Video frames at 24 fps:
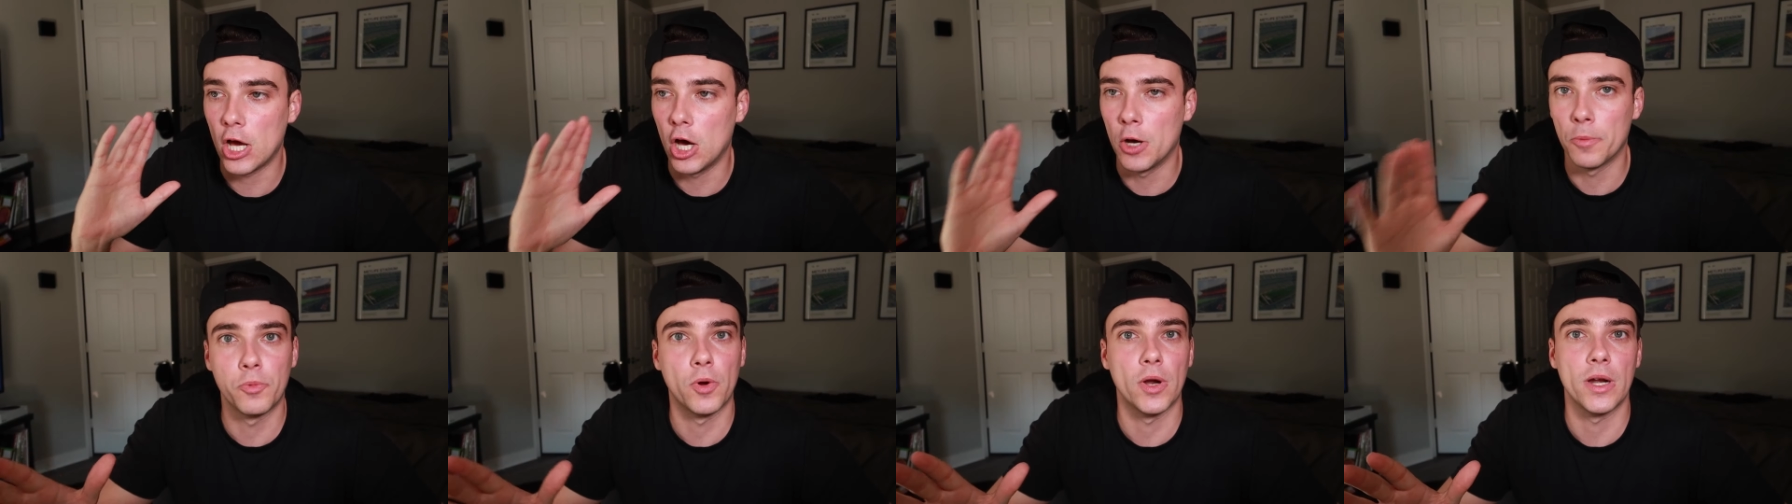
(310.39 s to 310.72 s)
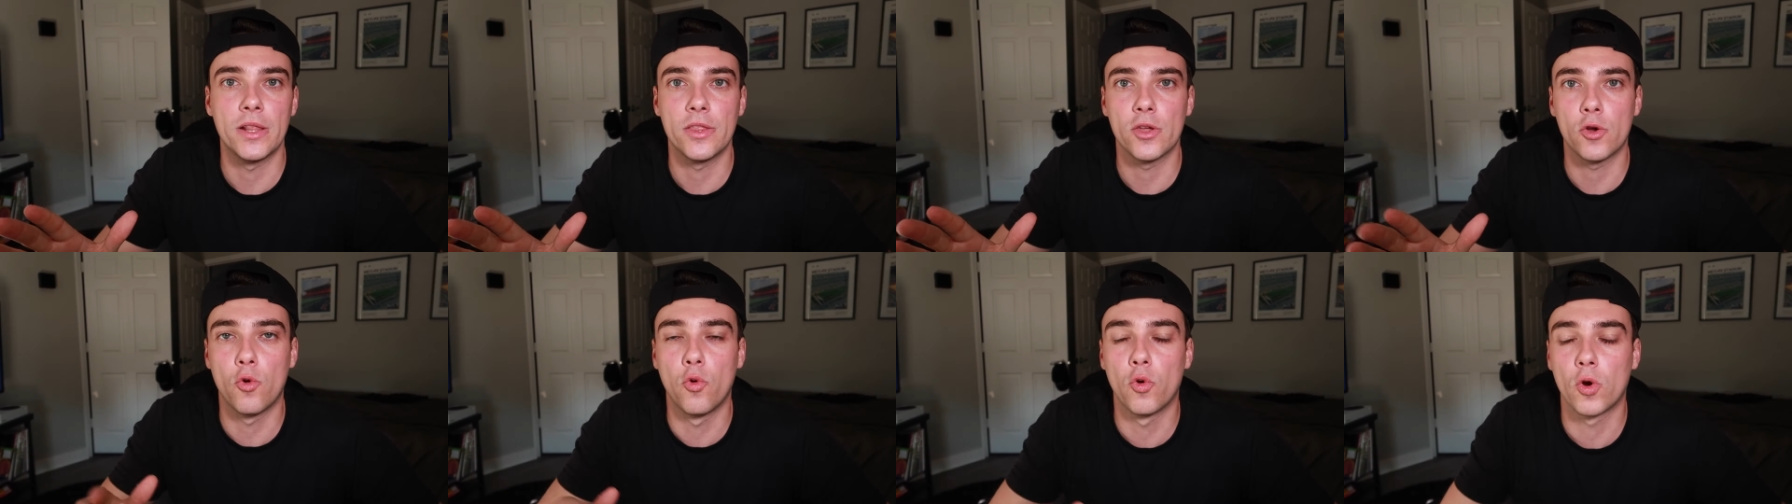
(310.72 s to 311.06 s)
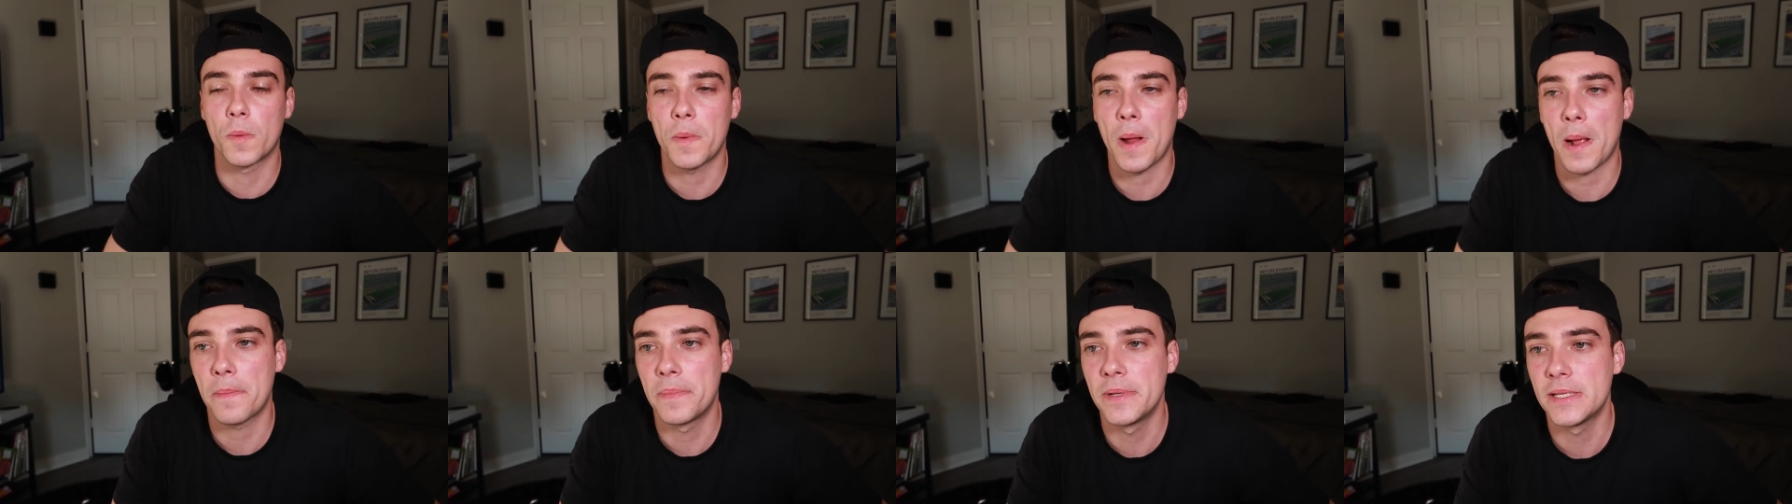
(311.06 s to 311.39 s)
upgrading the
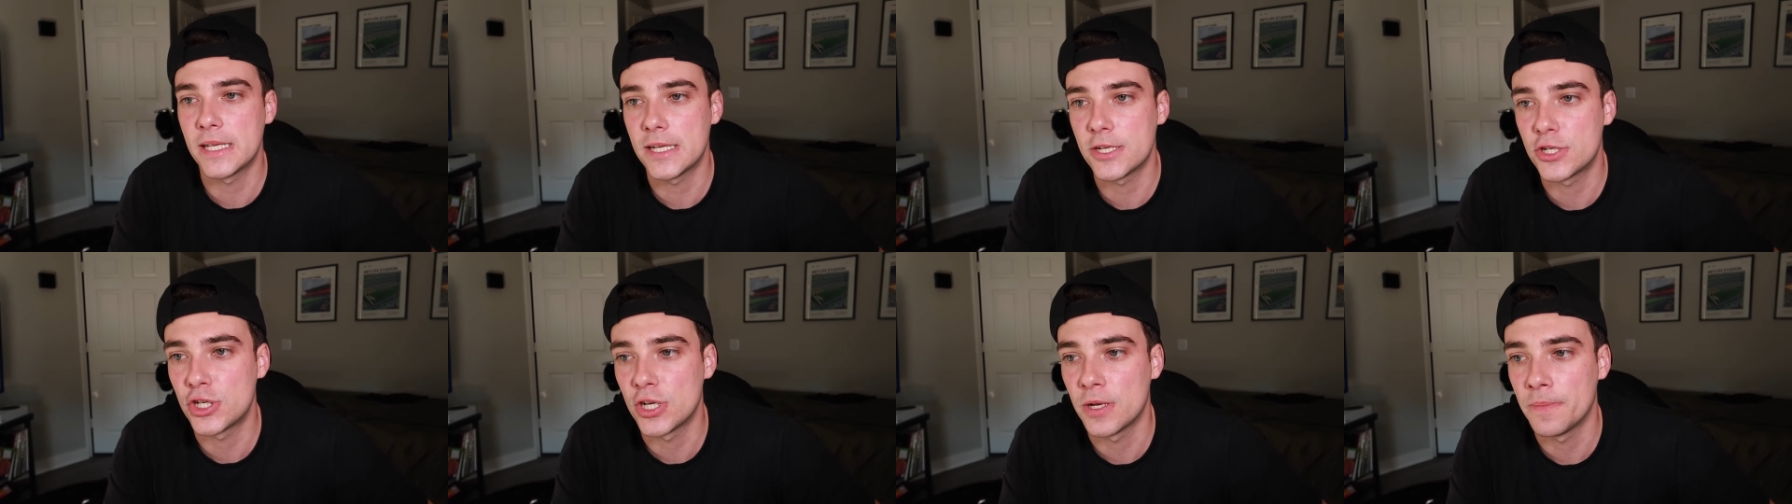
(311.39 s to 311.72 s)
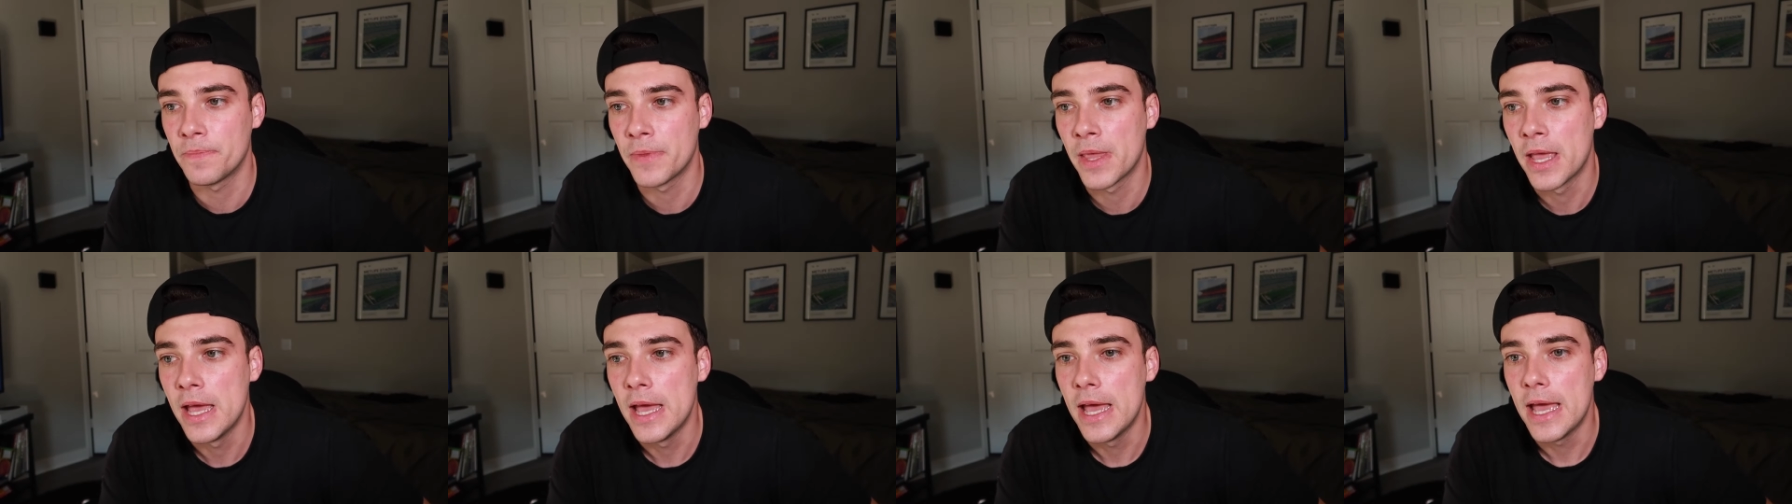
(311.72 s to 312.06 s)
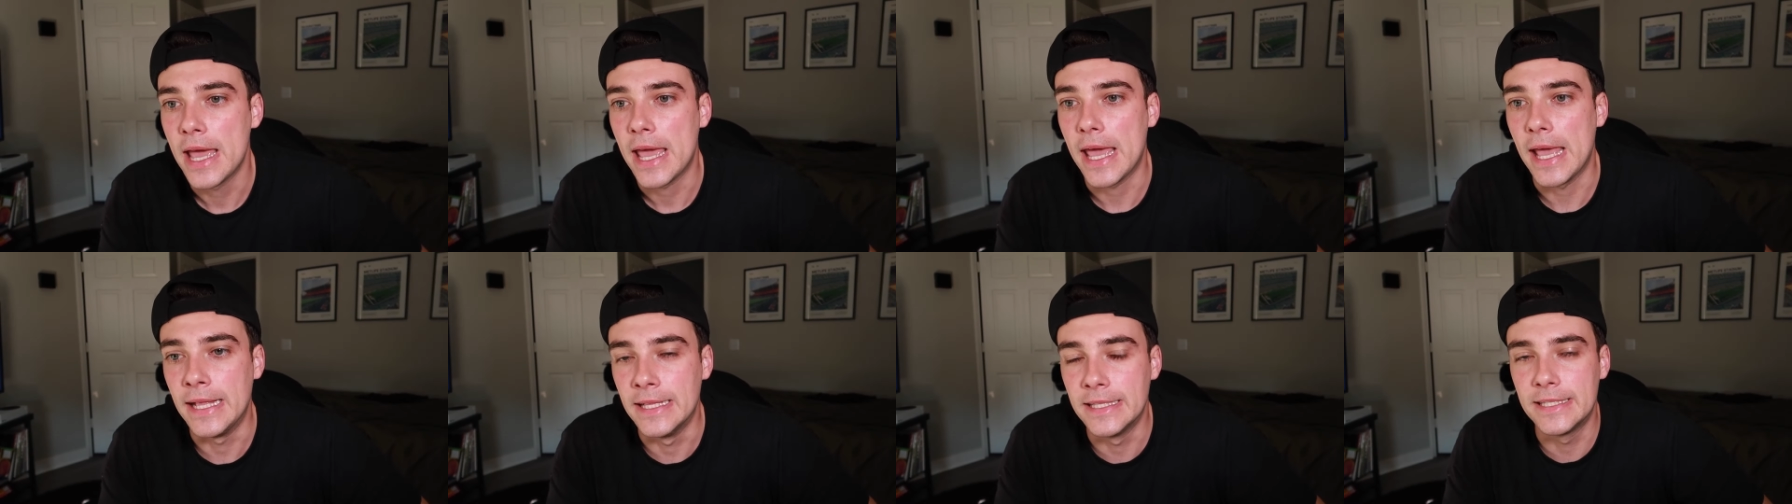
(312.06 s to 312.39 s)
quarterback position
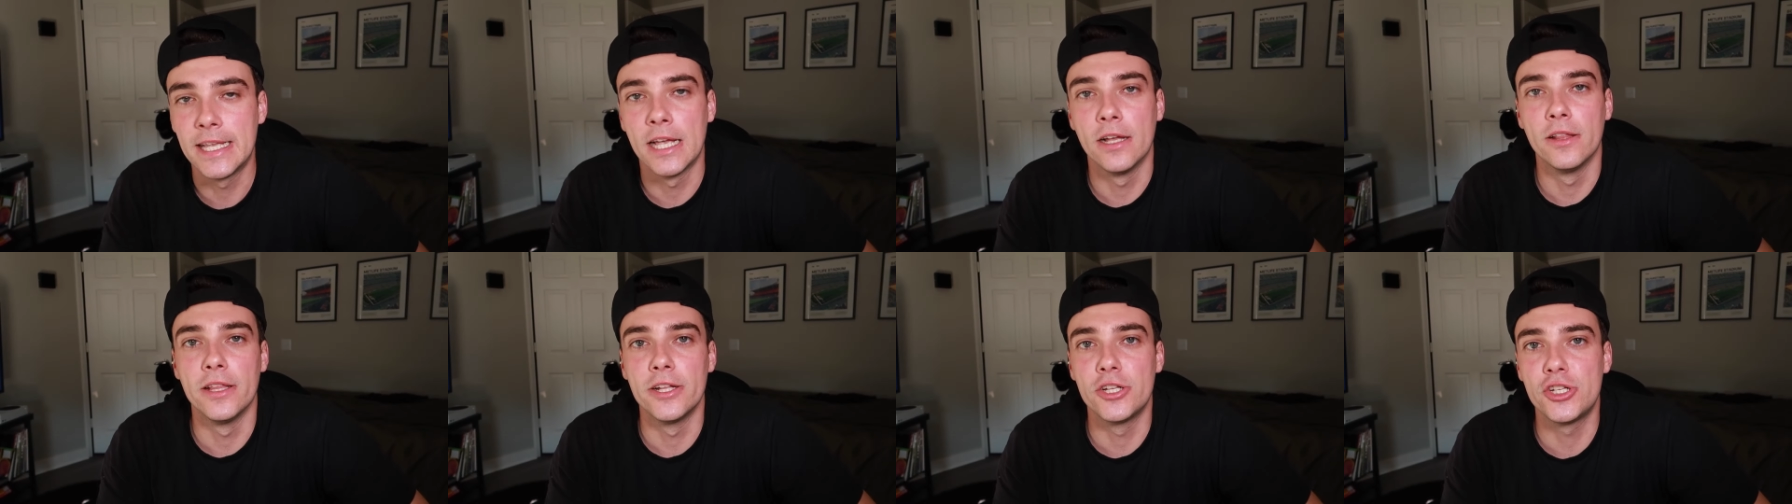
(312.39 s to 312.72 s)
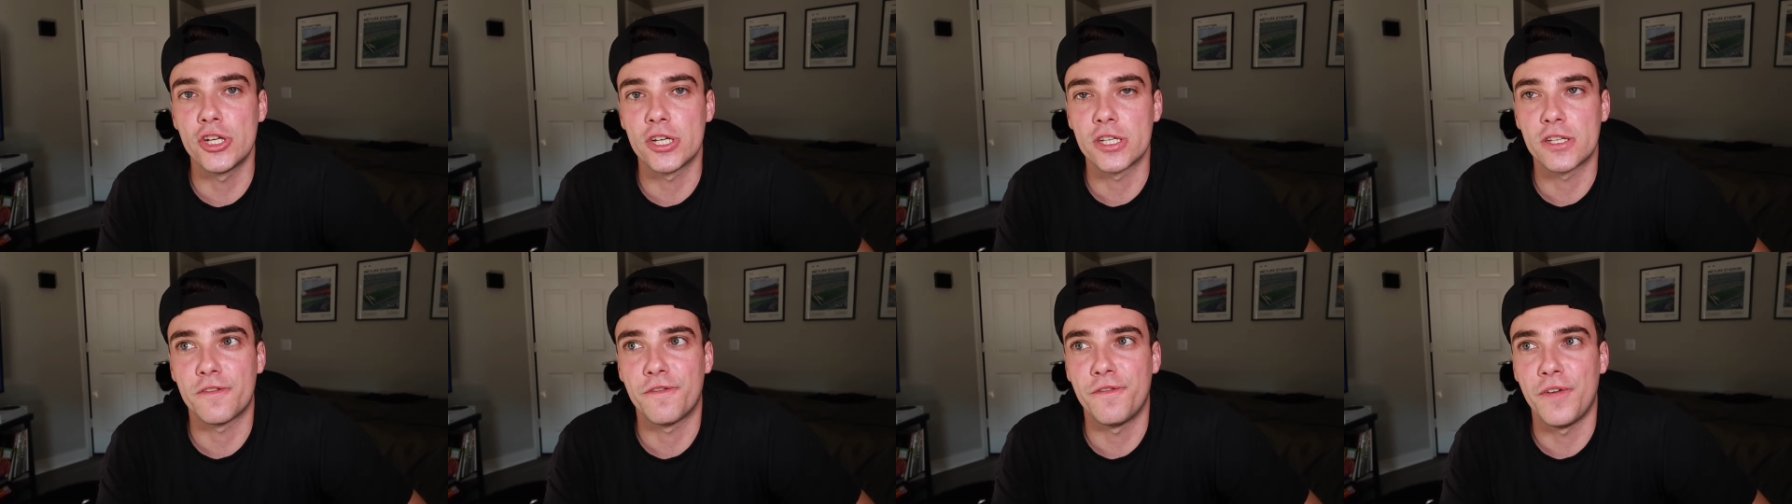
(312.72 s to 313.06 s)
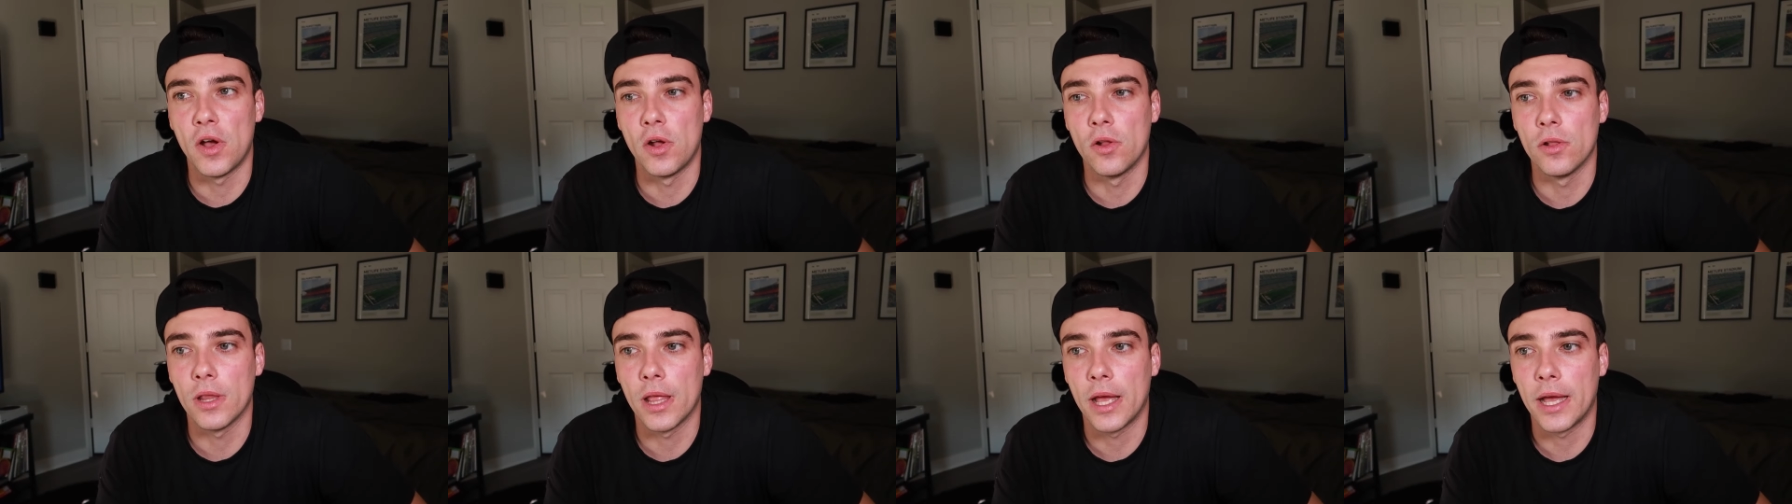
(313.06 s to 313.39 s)
until it just
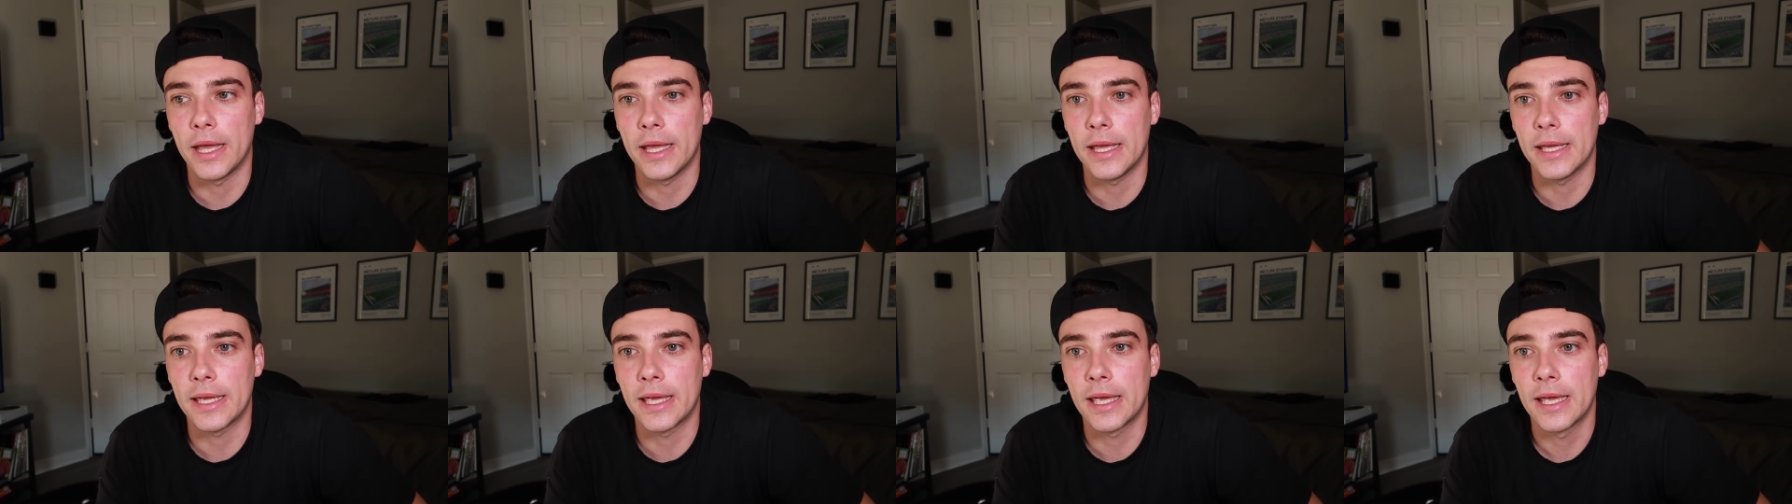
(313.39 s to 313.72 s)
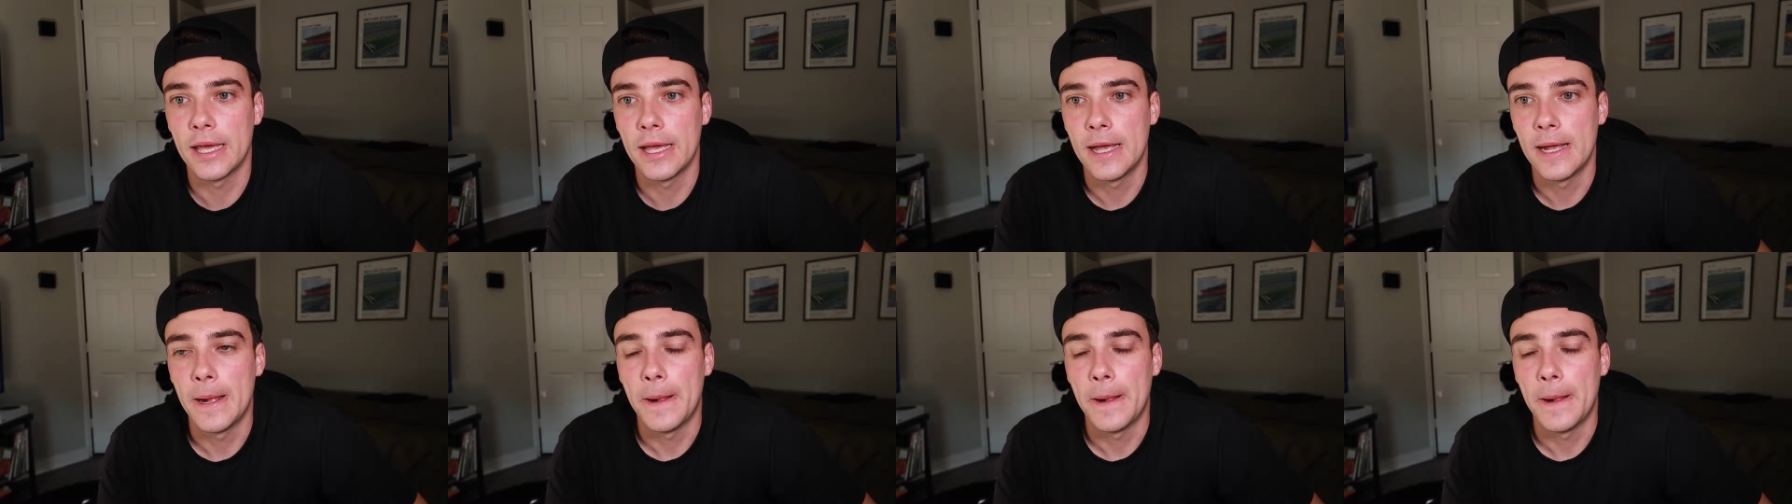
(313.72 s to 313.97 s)
felt like."